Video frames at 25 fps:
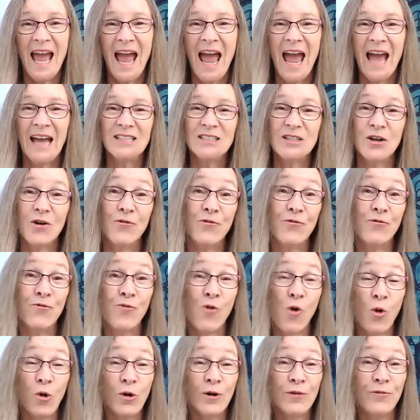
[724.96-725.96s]
At
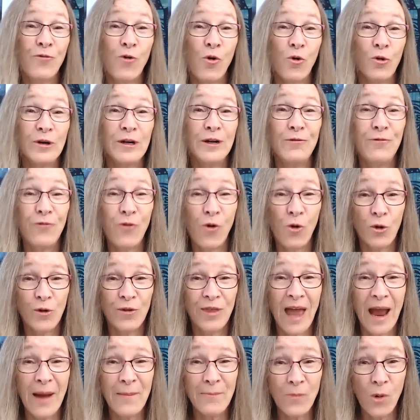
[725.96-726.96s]
4:44
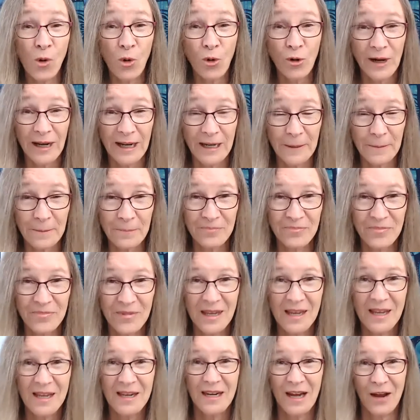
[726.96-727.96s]
that morning.
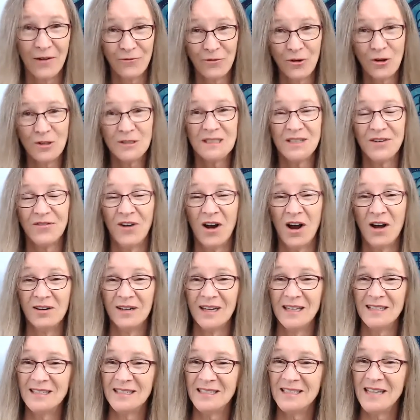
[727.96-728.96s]
Now, first of all,
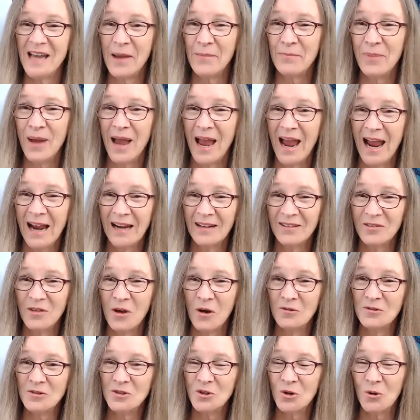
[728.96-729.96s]
let's step back.
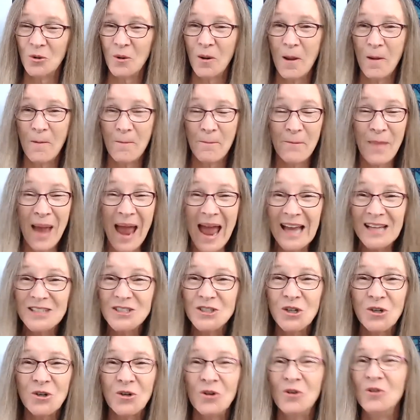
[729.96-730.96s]
Those are
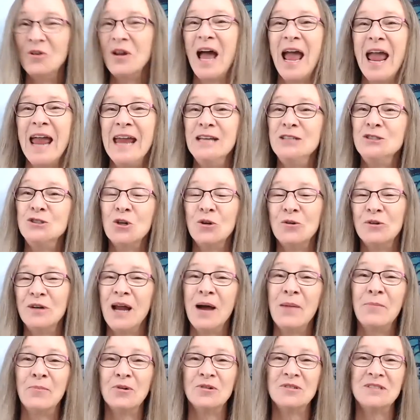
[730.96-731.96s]
magical angel
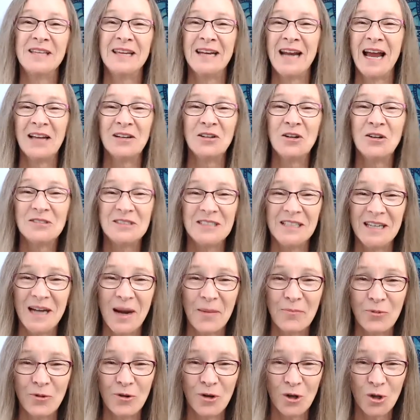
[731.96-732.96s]
numbers, and I looked it
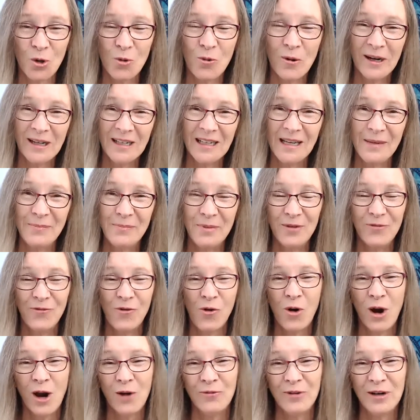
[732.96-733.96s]
up real quickly
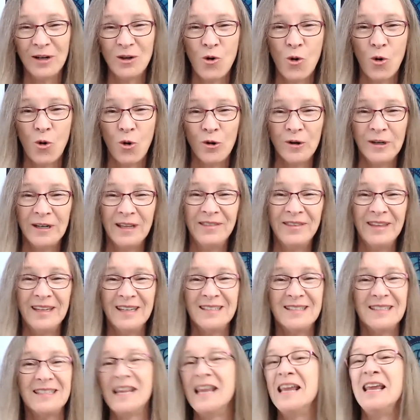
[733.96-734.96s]
before I recorded
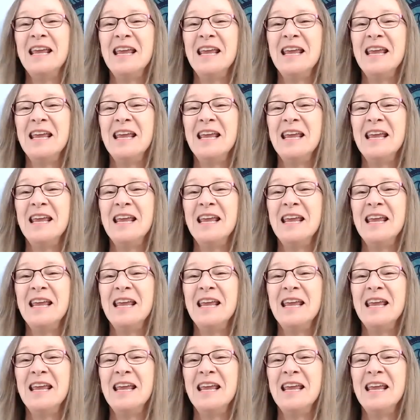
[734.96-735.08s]
this.